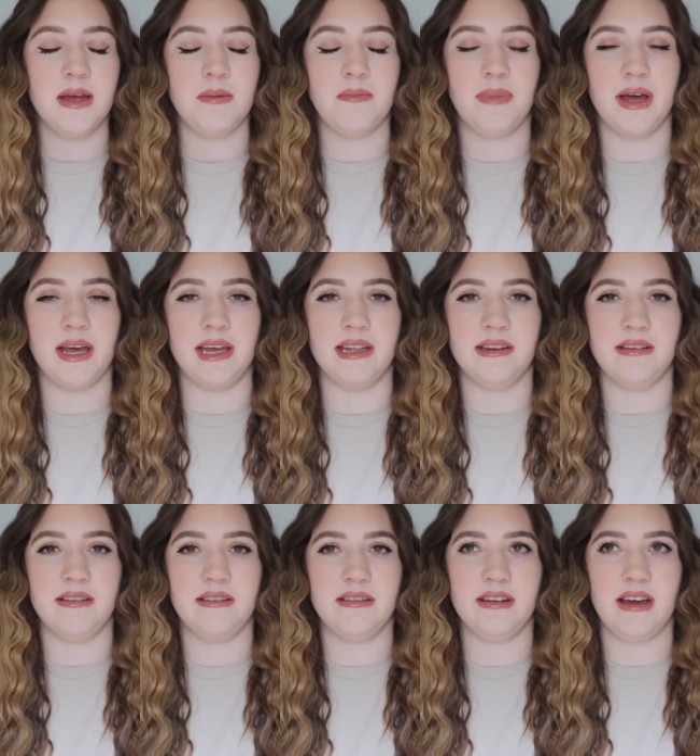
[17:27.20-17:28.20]
but
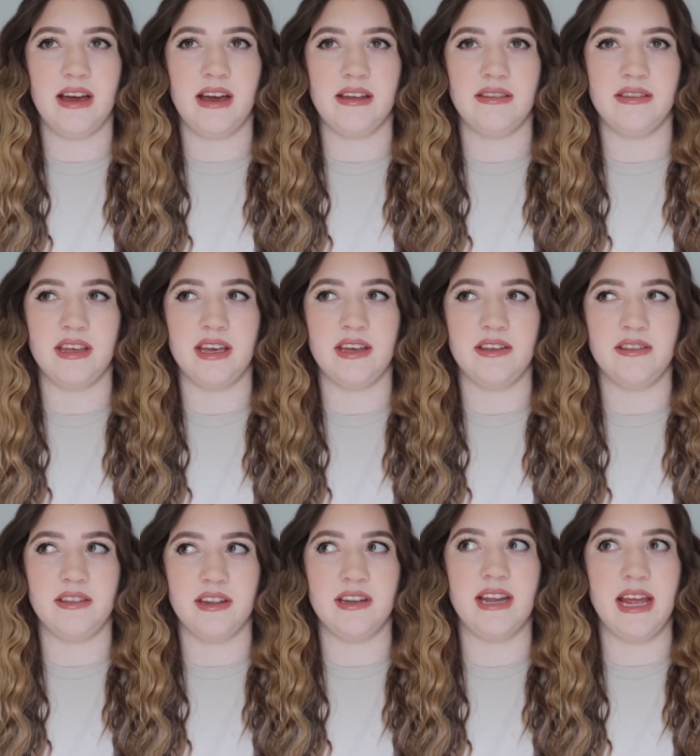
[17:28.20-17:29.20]
I think
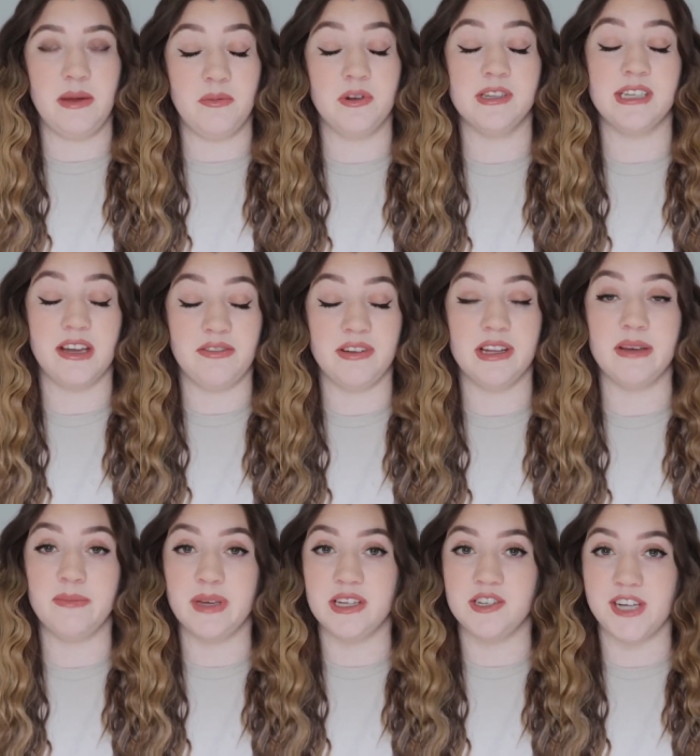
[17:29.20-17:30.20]
the name will definitely
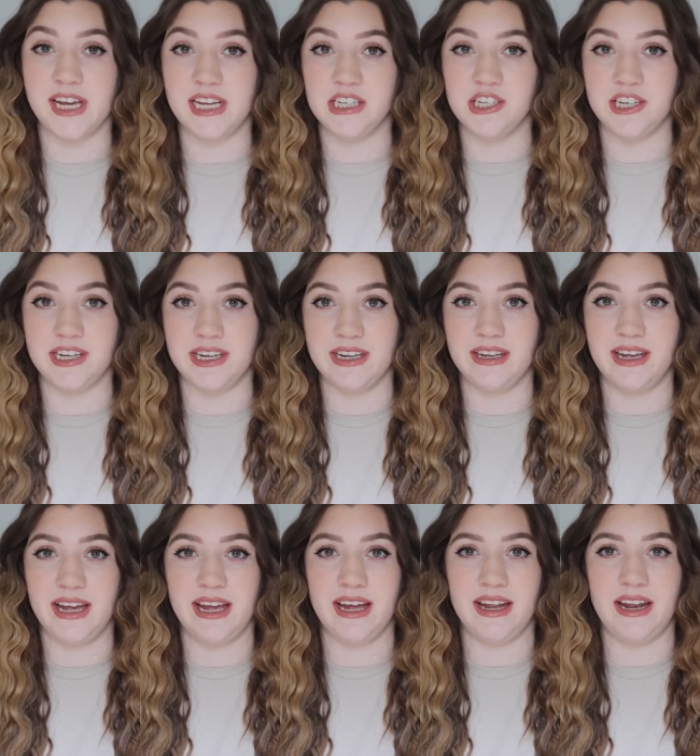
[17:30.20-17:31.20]
be changing.
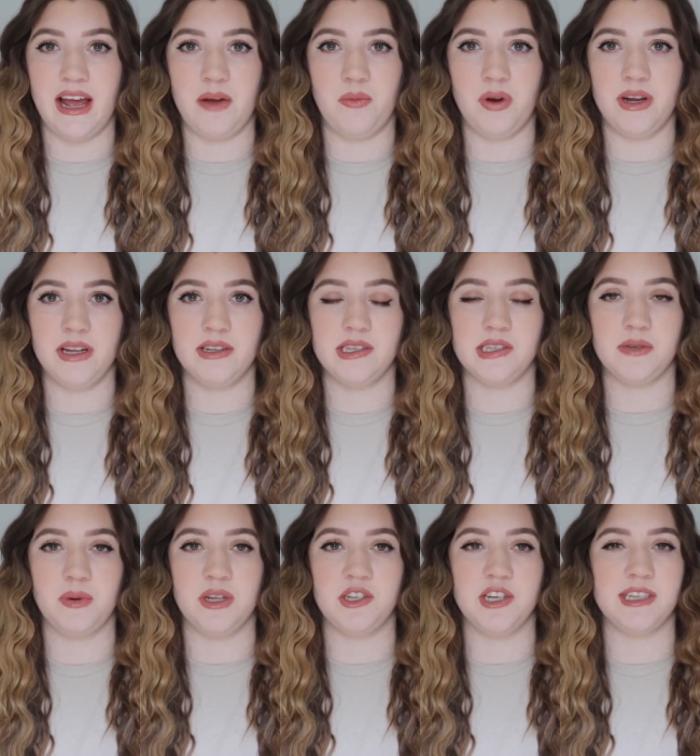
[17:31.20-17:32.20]
And I want to
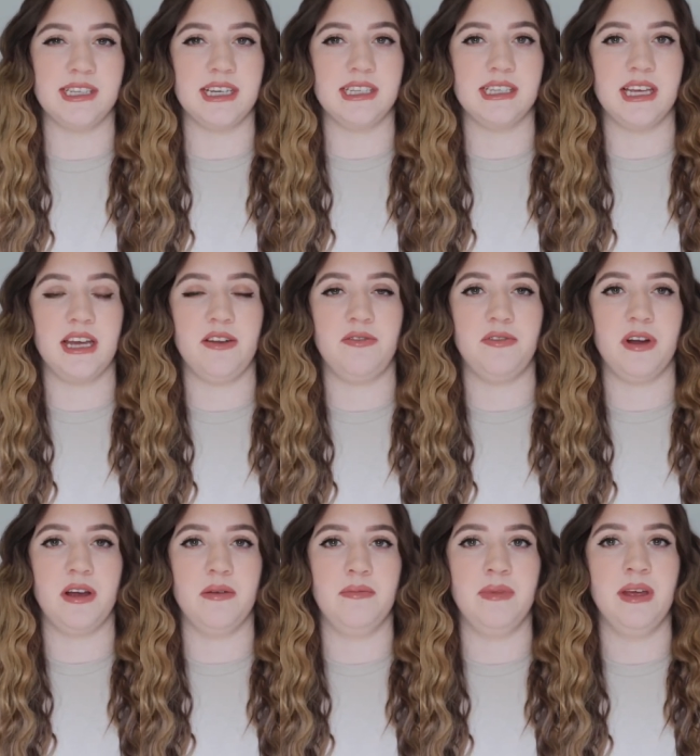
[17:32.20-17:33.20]
switch, as I said,
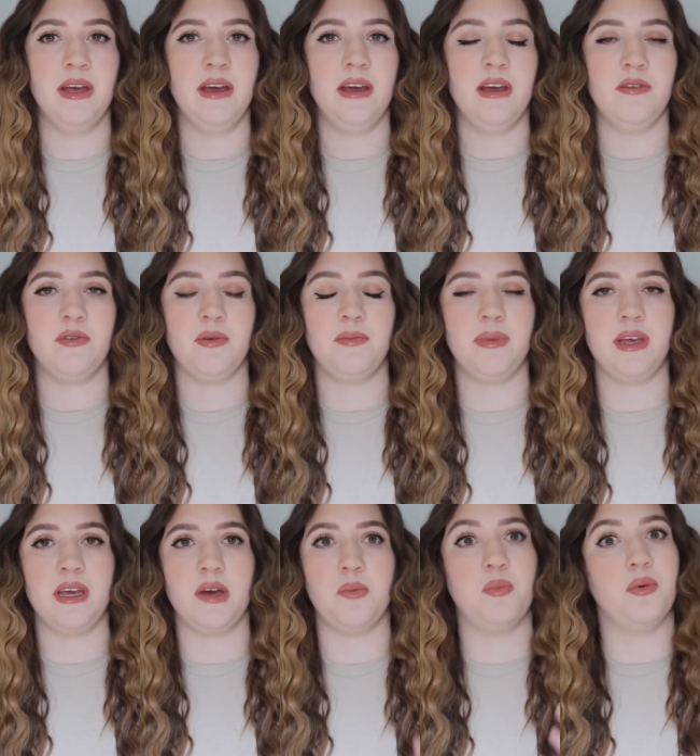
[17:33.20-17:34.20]
from
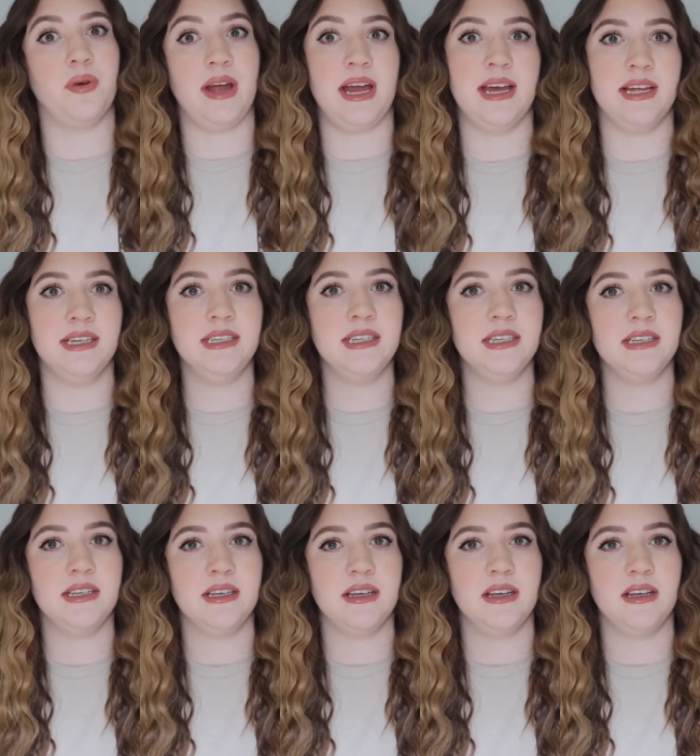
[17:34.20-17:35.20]
being a brand
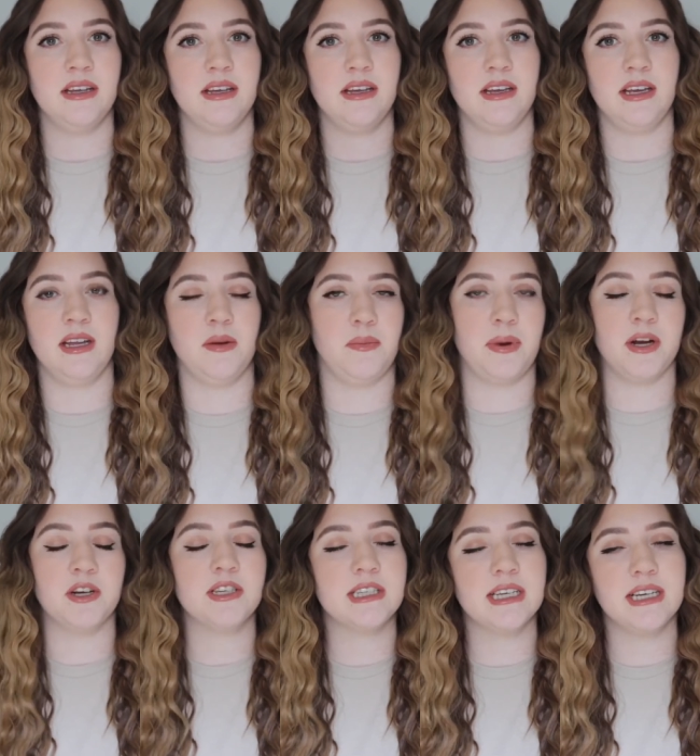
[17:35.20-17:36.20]
in a
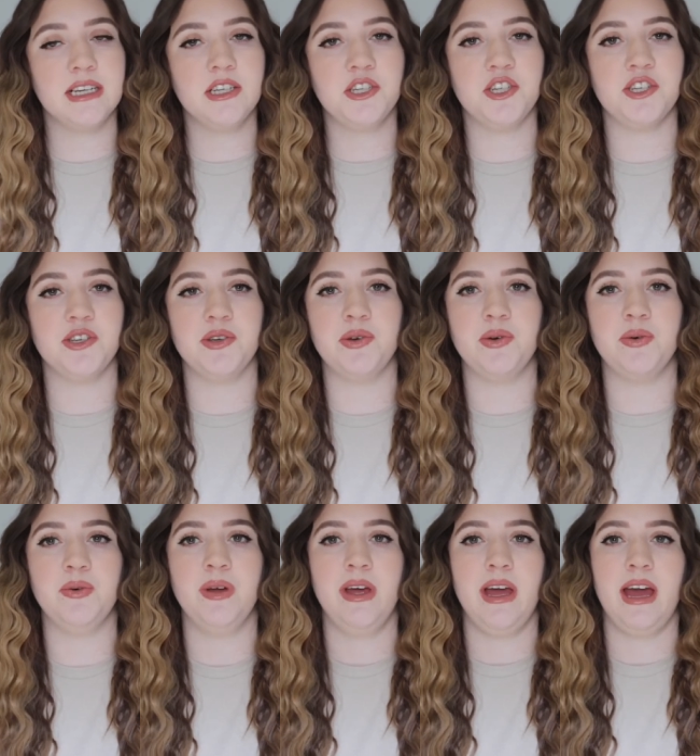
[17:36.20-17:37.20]
person
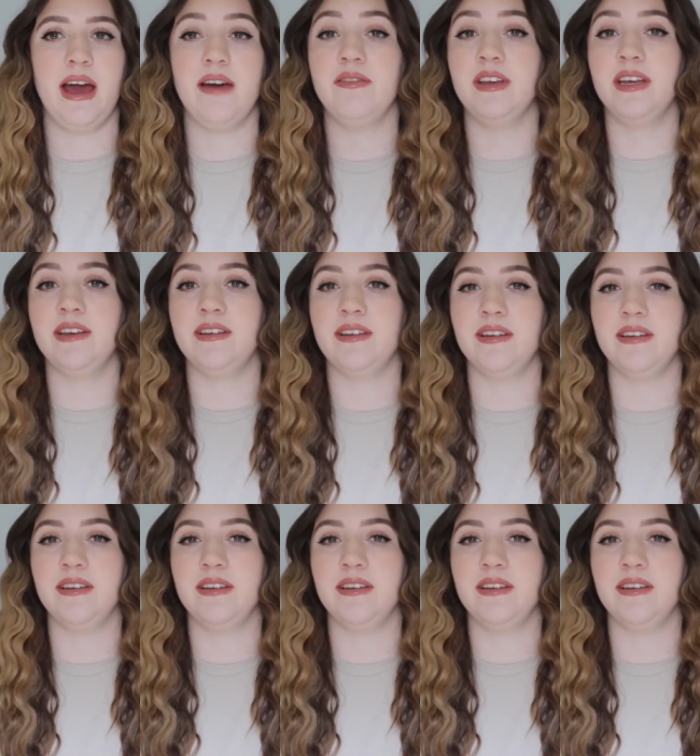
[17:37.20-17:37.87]
to having